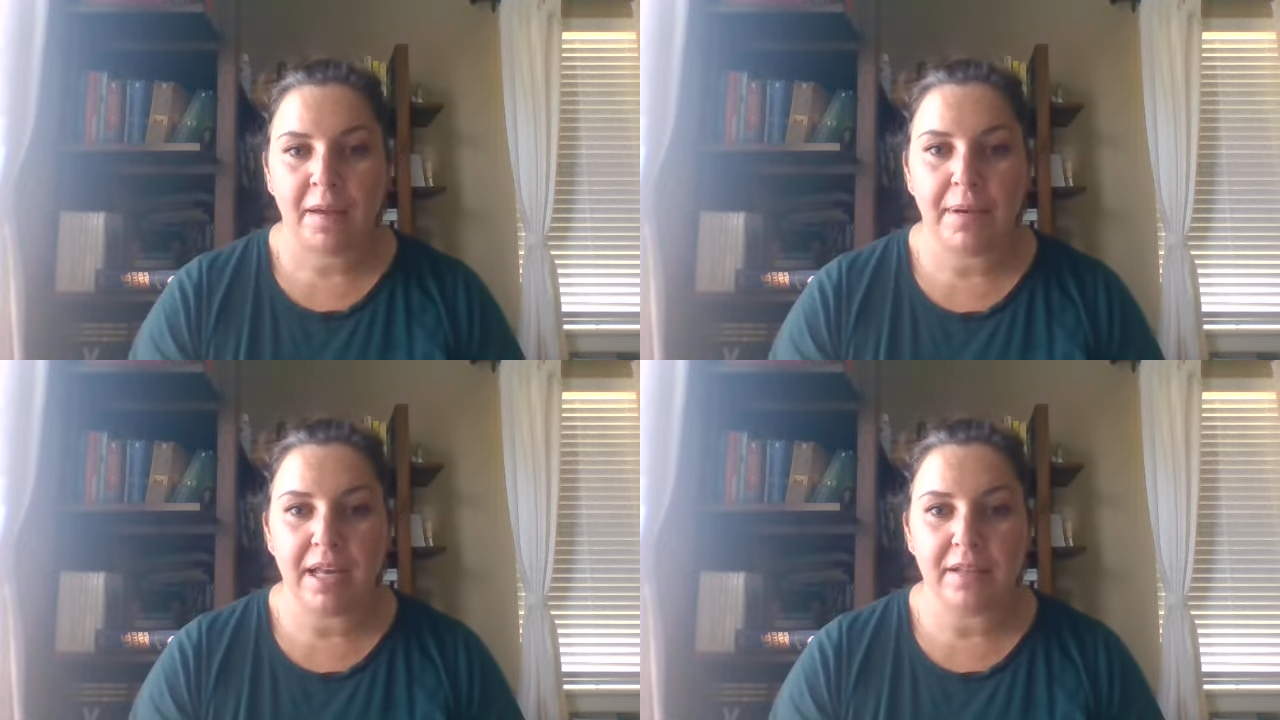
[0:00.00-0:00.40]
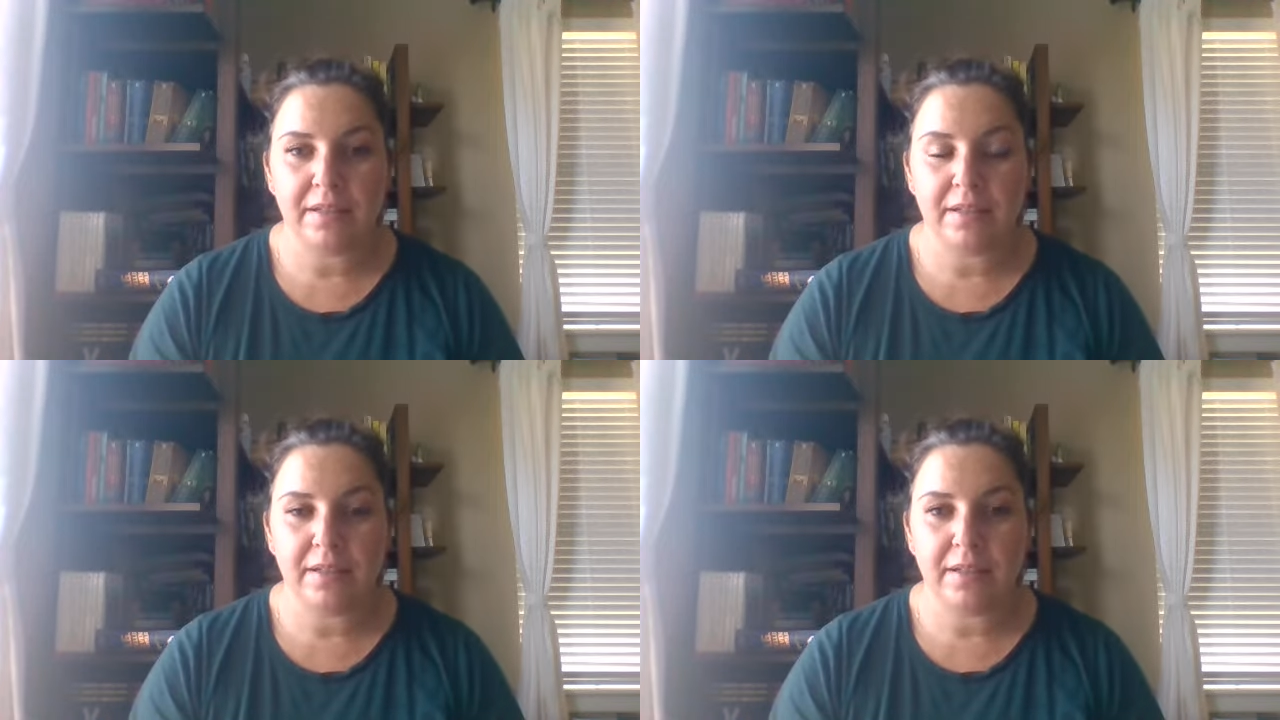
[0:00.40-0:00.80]

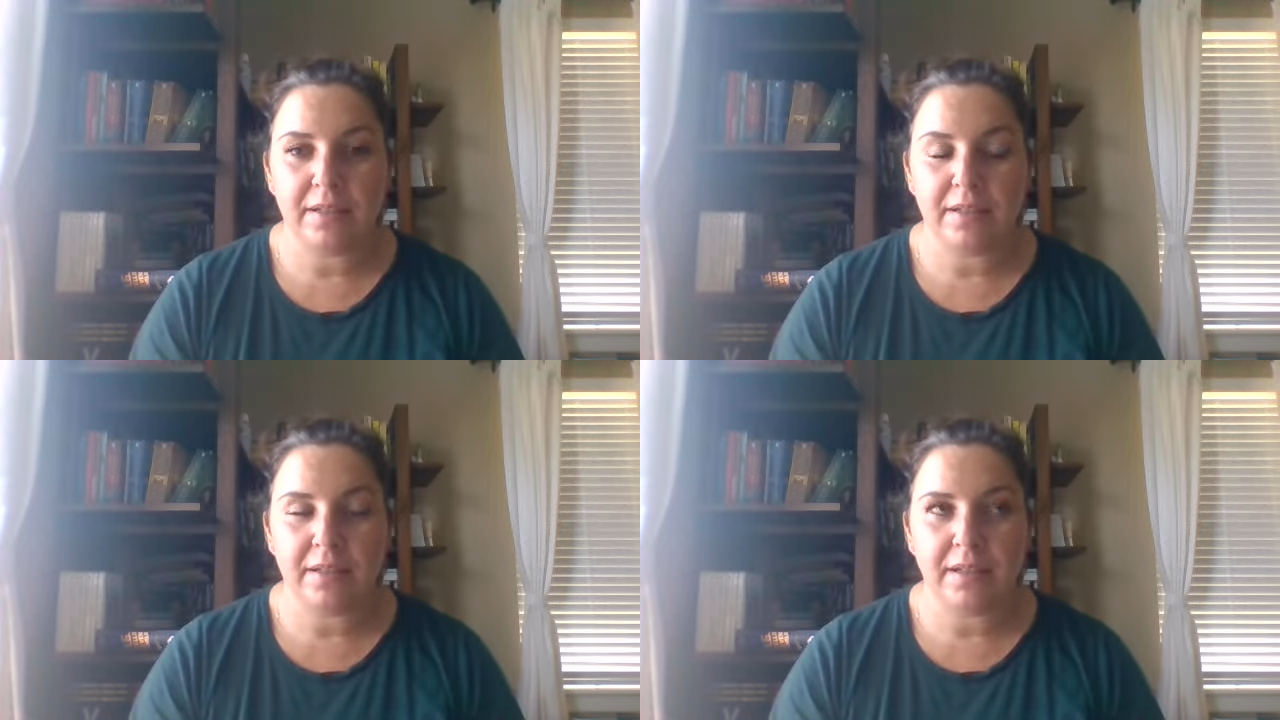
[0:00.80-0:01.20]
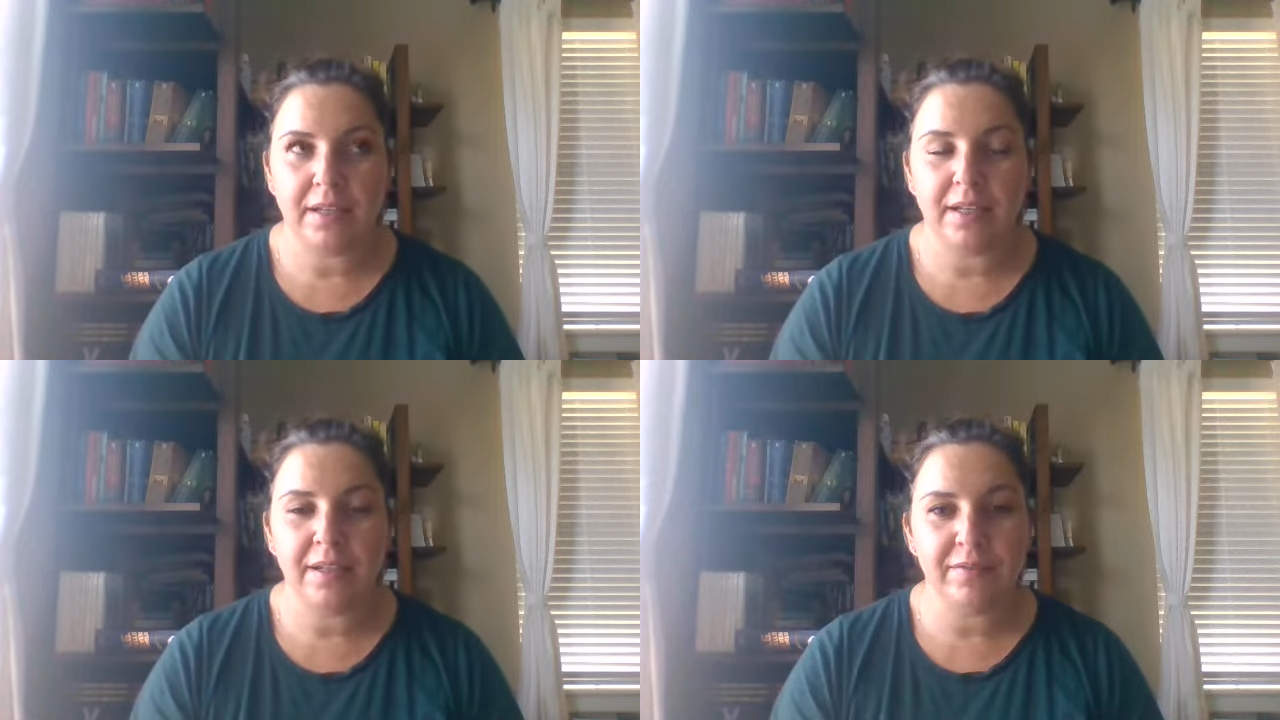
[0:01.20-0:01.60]
But
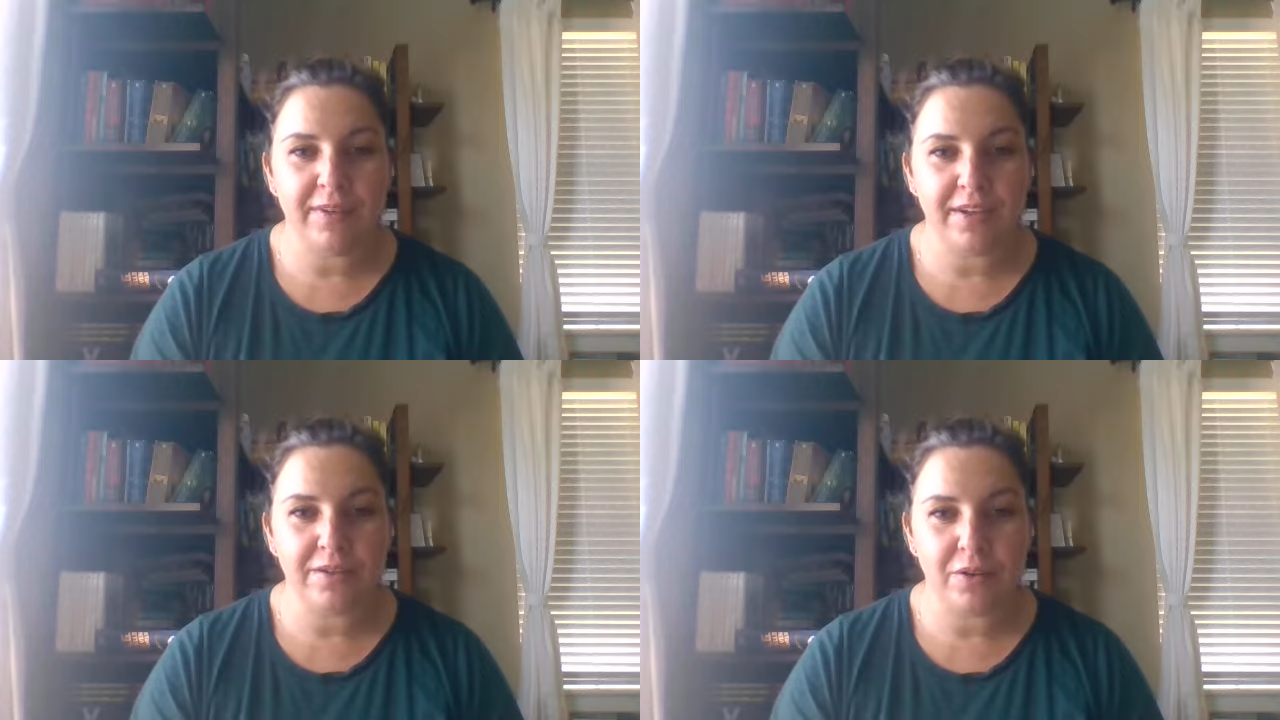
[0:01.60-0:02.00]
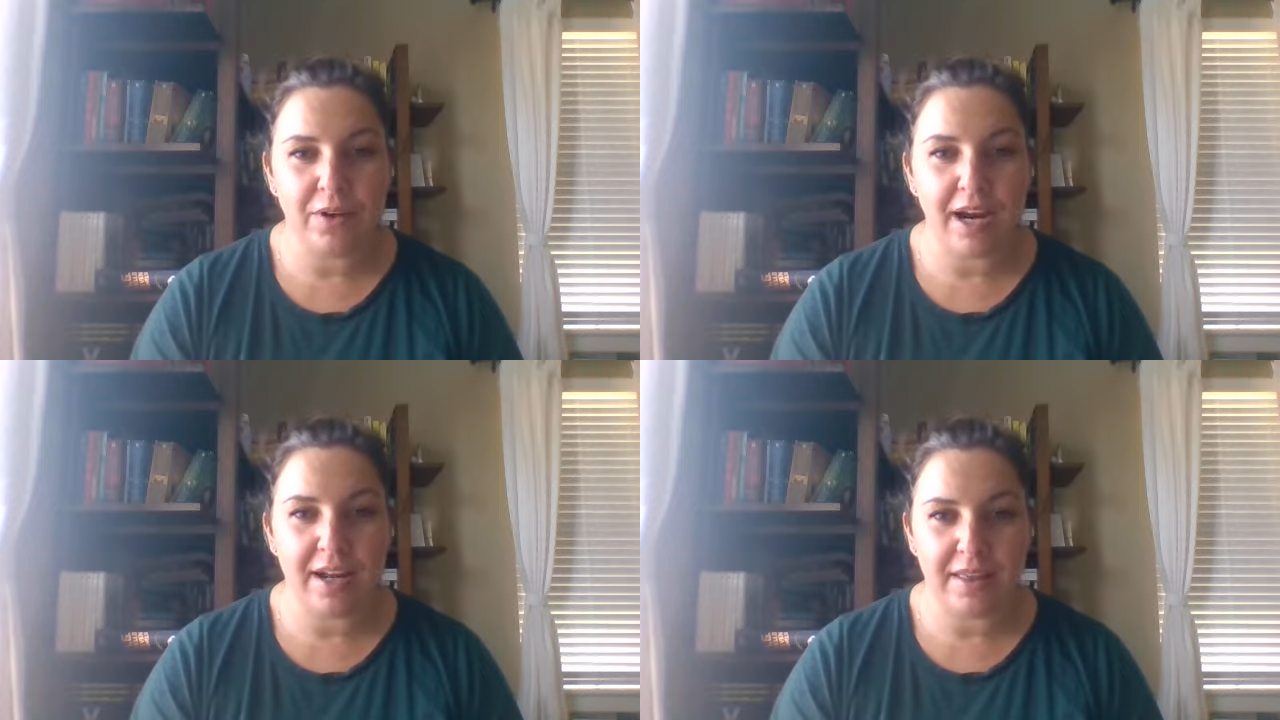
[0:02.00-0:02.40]
he didn't feel so
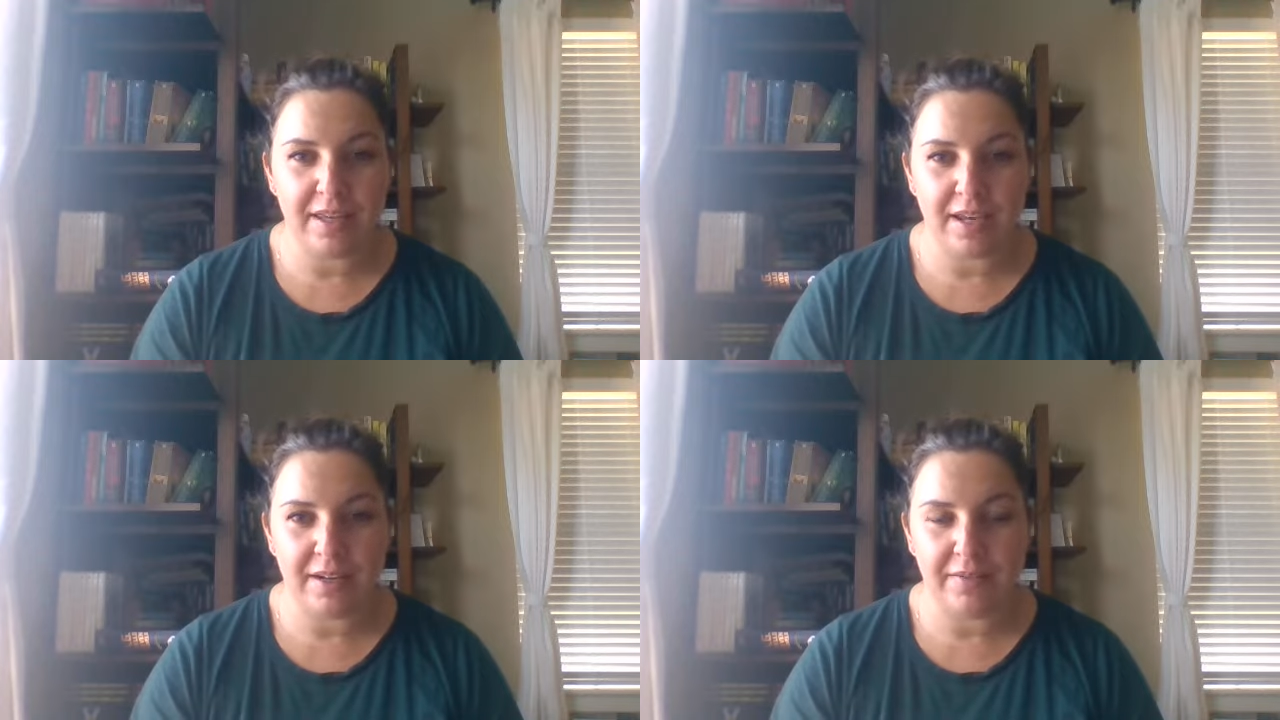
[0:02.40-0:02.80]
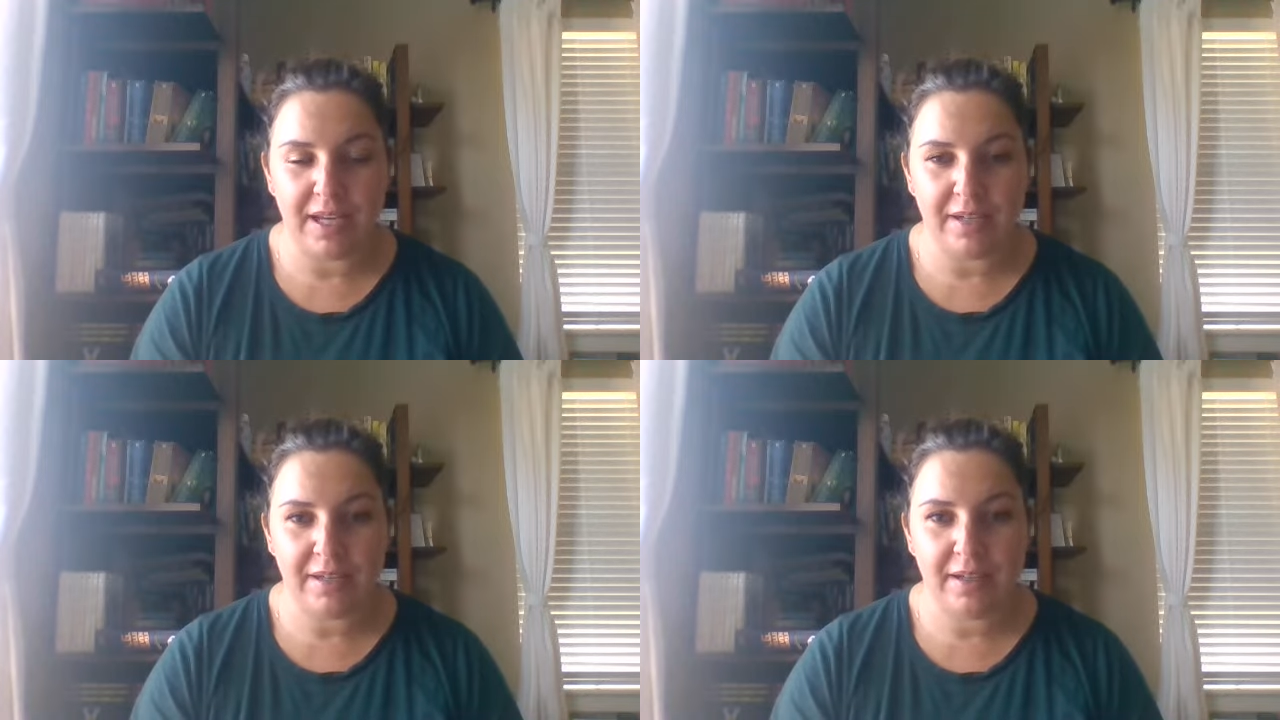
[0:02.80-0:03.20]
great at the end of
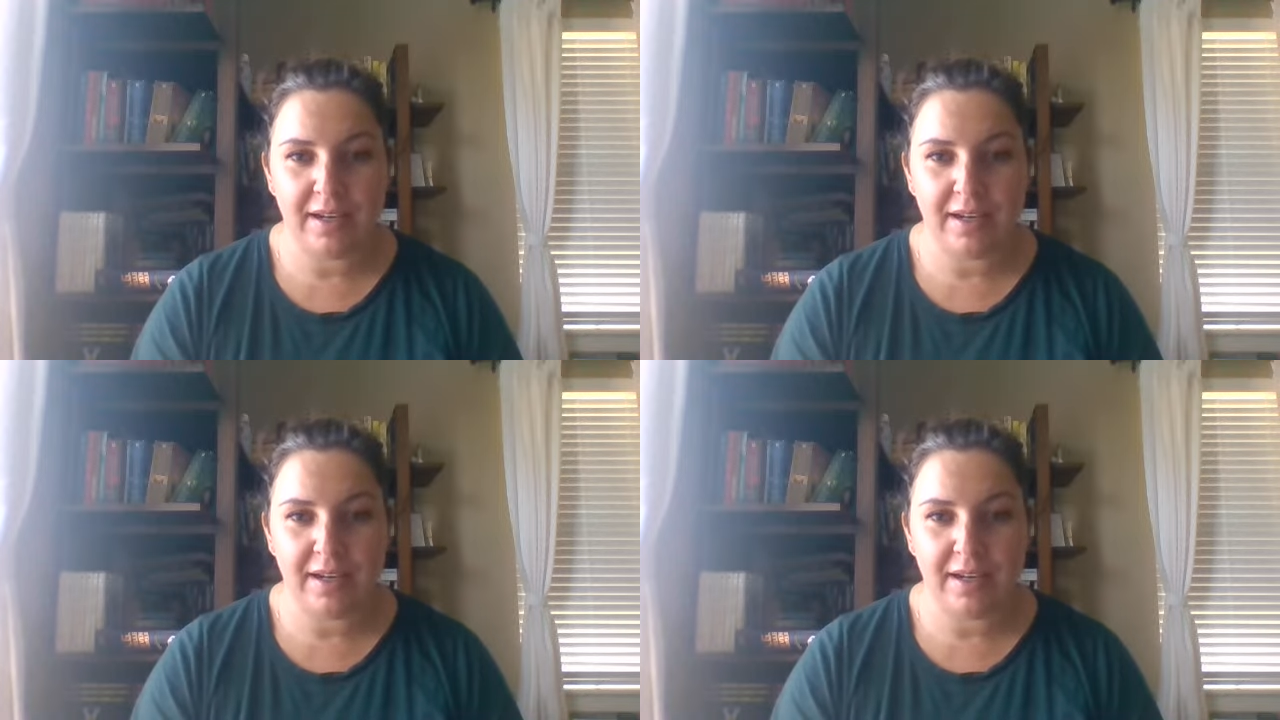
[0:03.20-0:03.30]
it,